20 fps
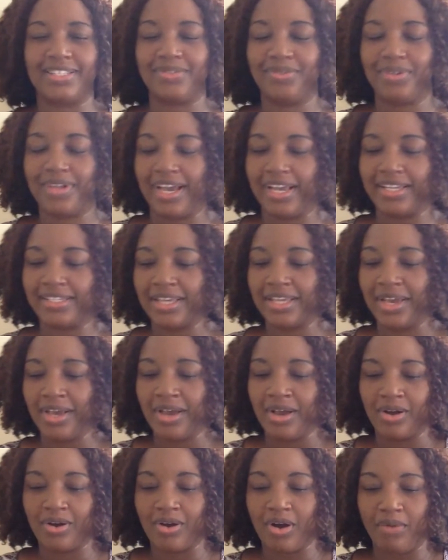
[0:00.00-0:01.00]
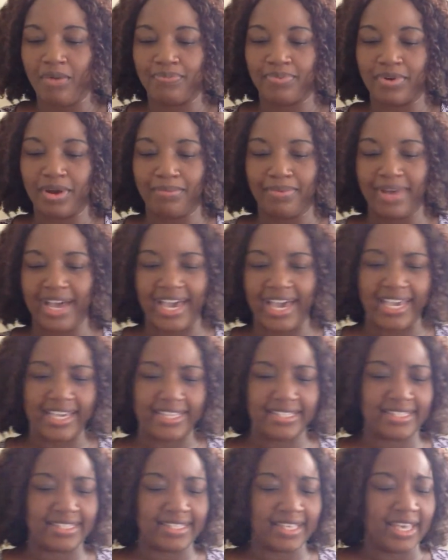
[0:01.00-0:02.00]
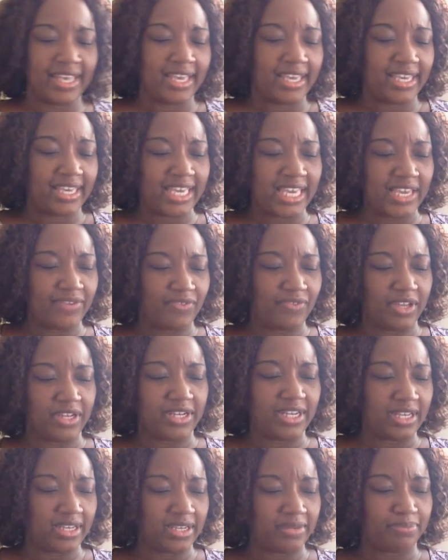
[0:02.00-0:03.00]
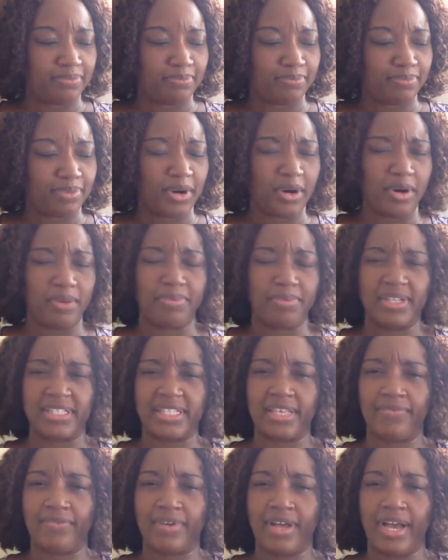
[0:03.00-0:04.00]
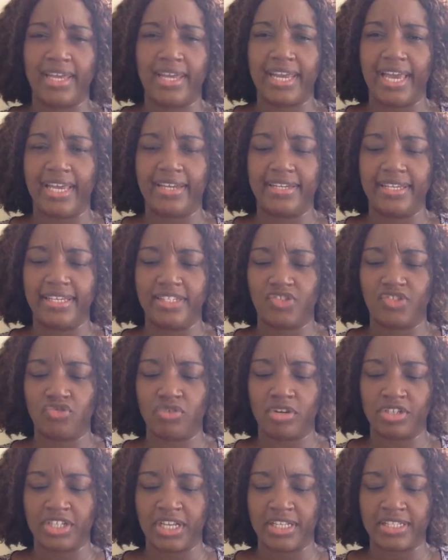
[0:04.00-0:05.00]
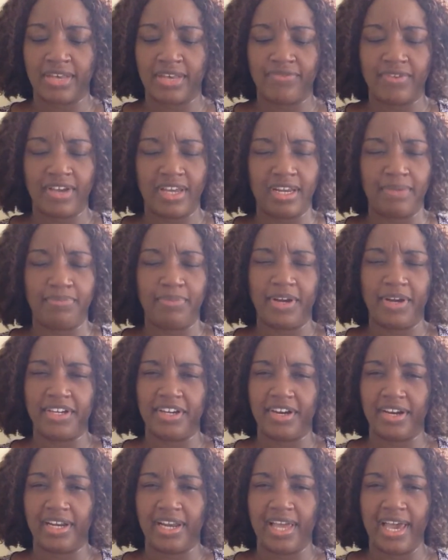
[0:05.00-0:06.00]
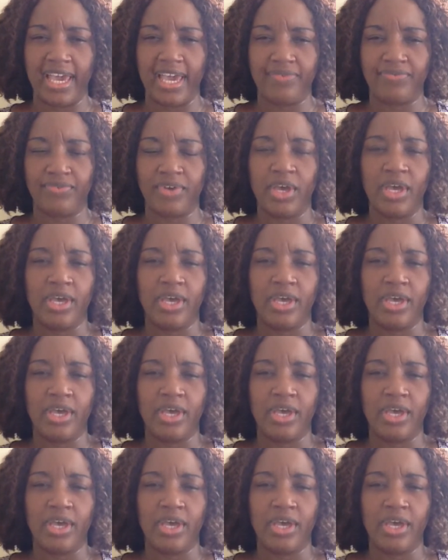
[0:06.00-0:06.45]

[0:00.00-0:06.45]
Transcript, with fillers: Do not compromise even the purpose of God and the instructions of God upon your life.